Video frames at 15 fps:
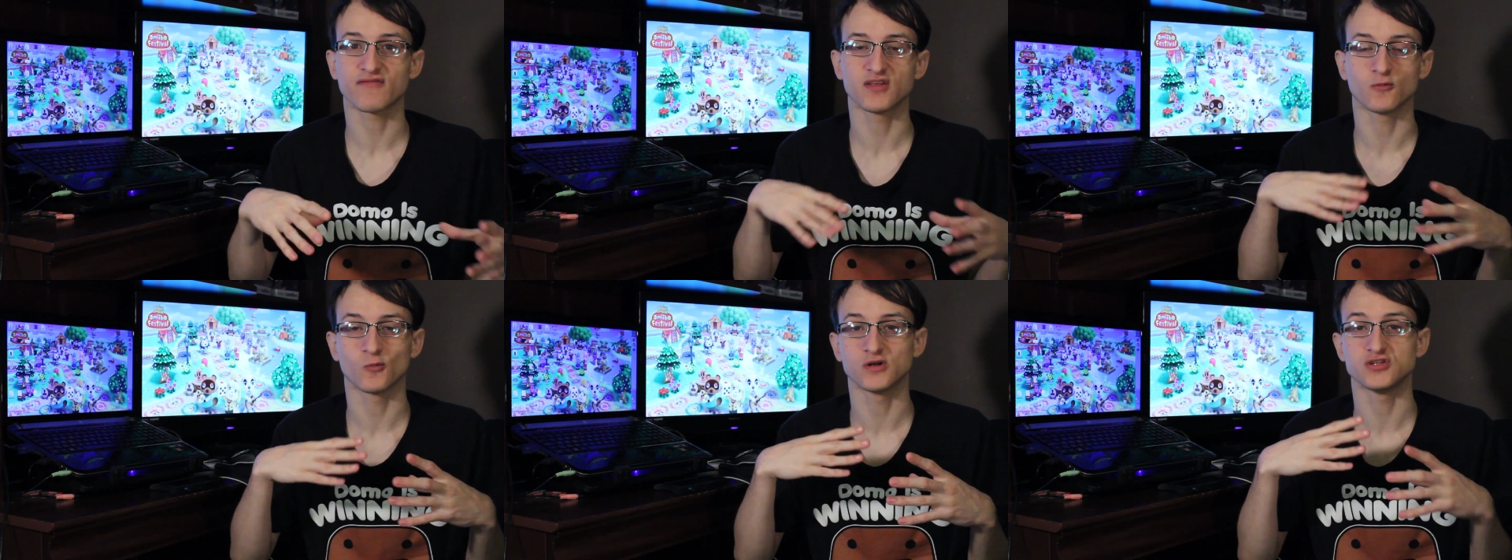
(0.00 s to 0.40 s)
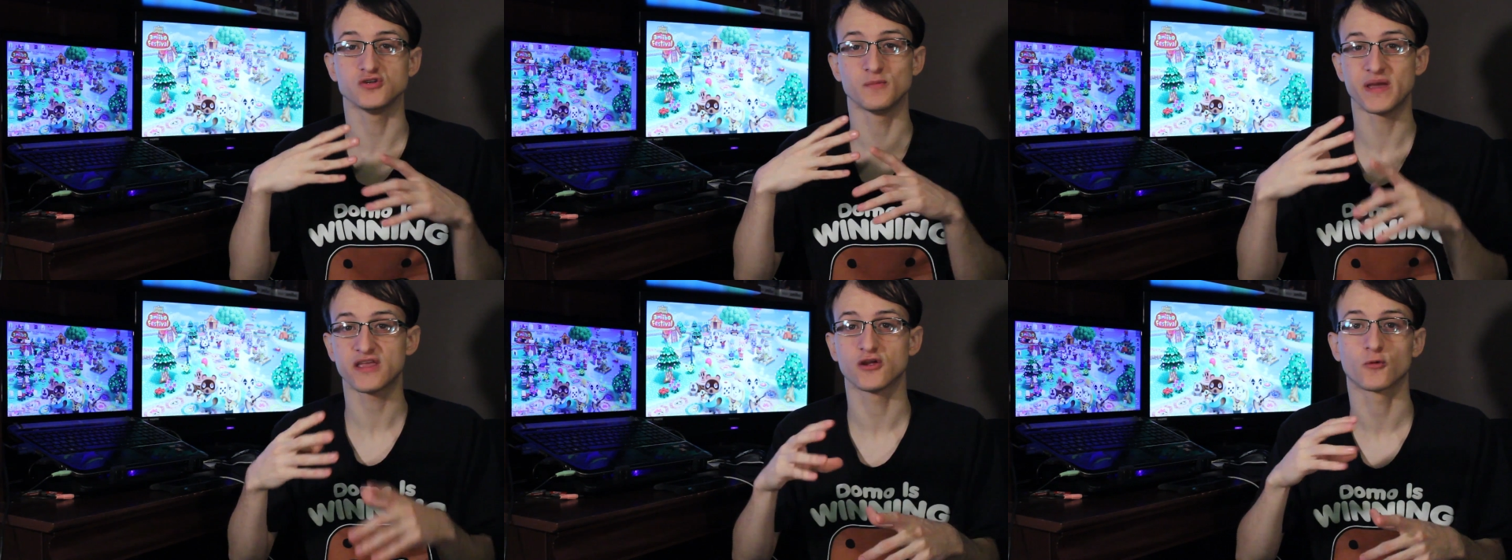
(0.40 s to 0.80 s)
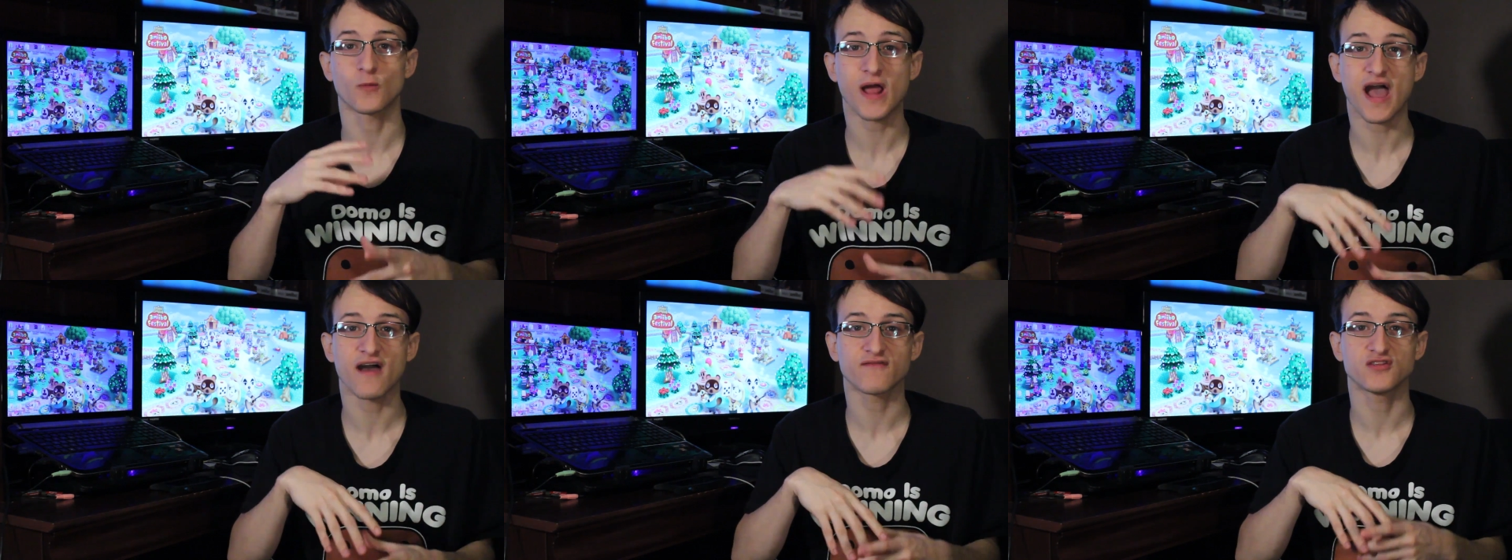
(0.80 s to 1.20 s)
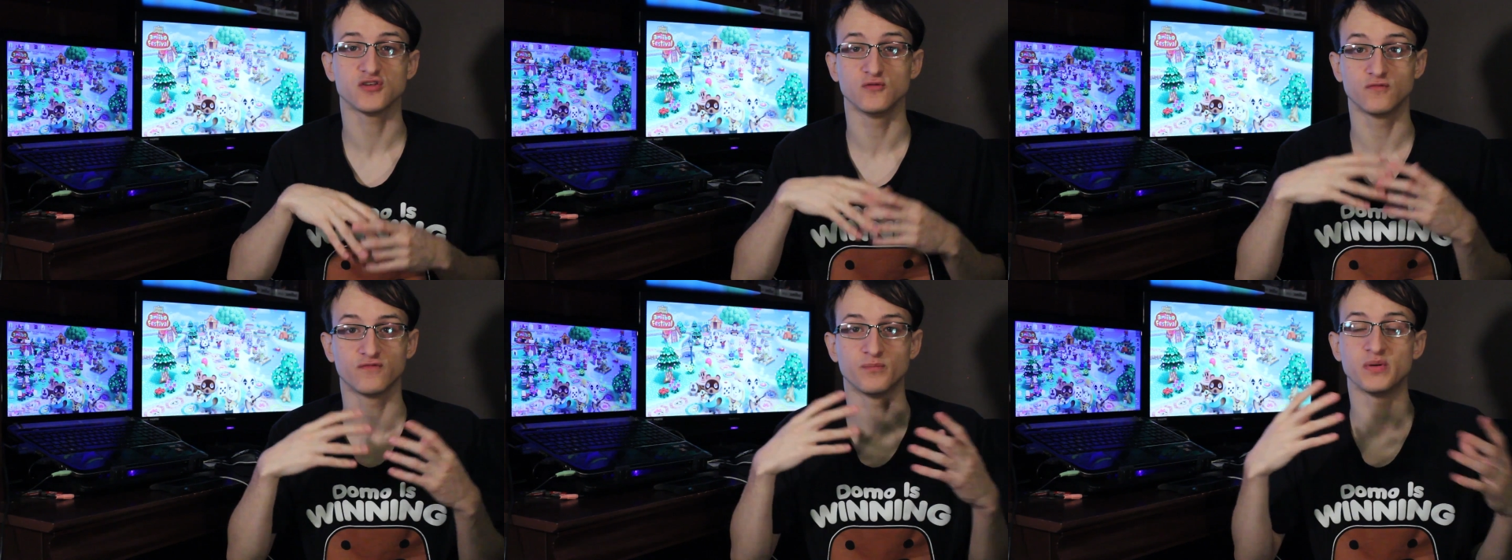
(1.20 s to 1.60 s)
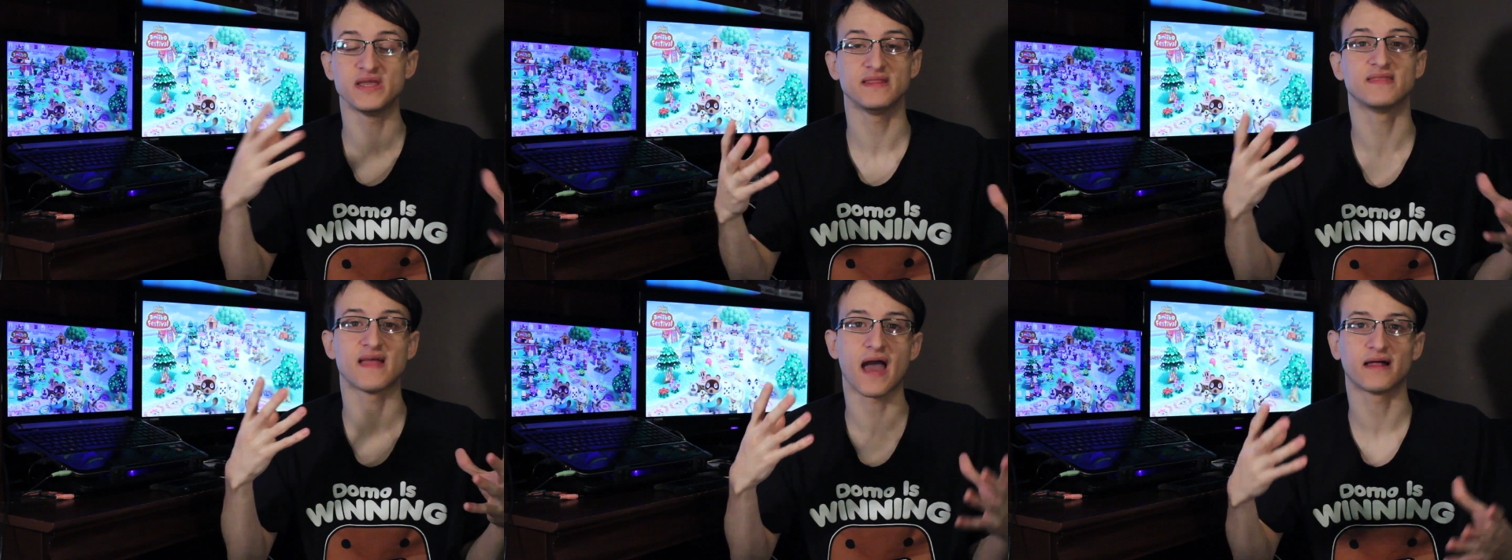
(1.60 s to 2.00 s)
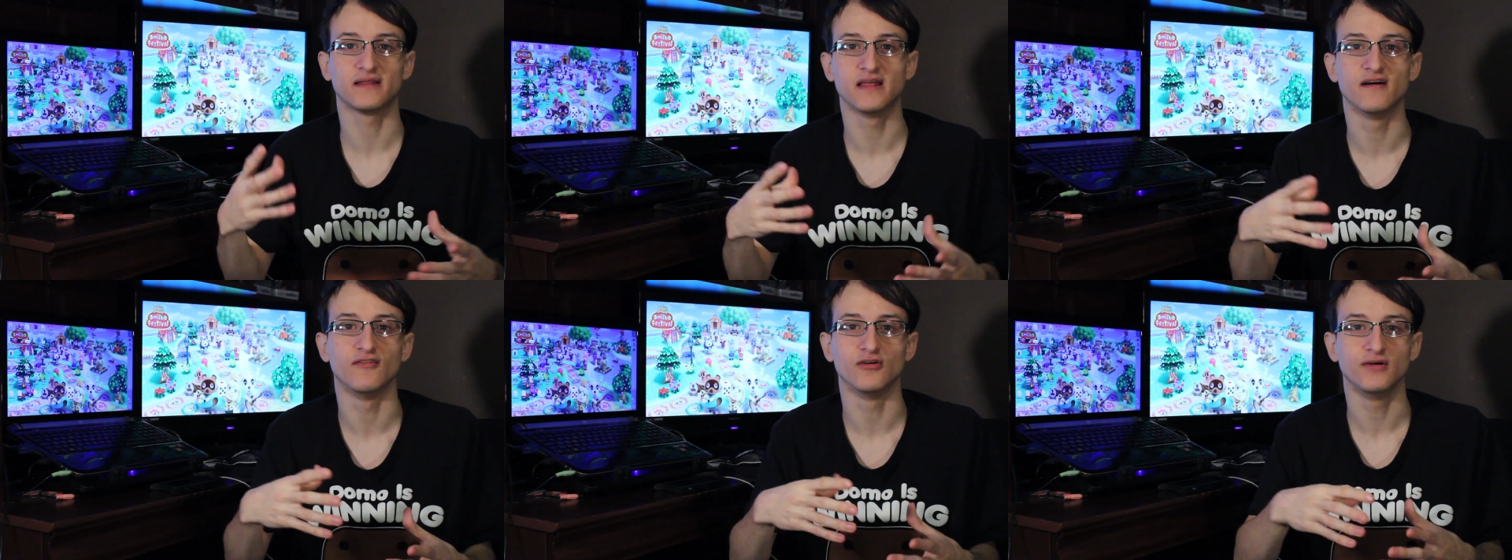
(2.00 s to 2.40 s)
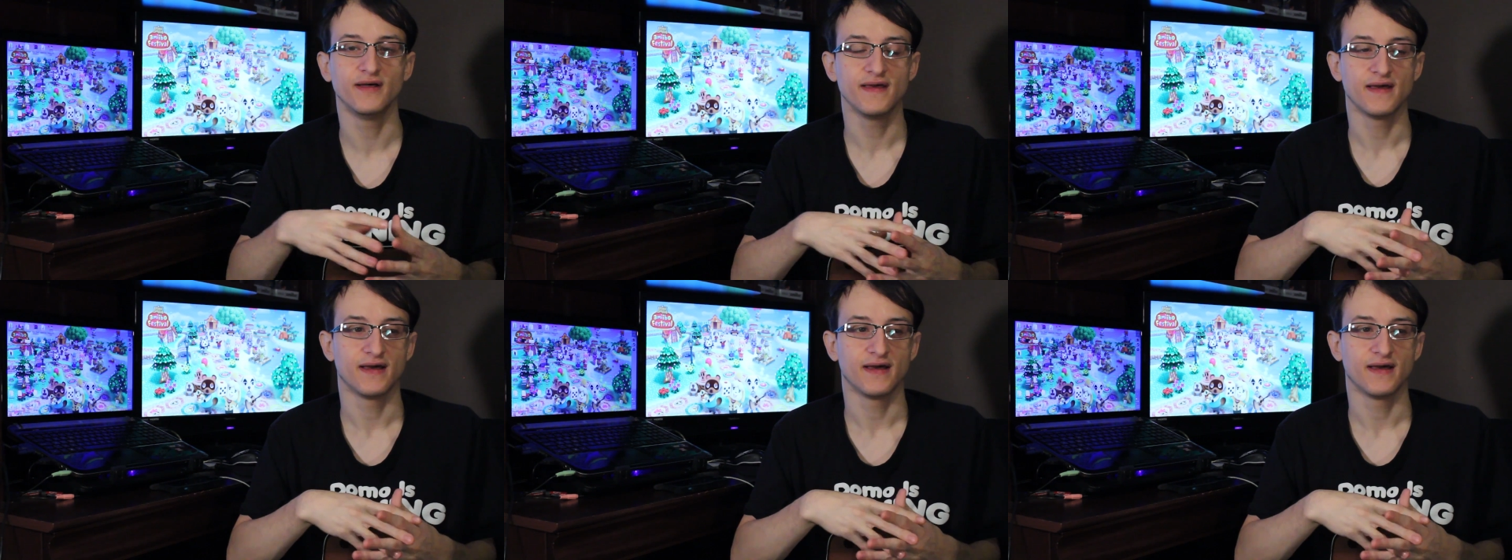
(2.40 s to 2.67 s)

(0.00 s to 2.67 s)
And once you make your raft, you've beaten that level.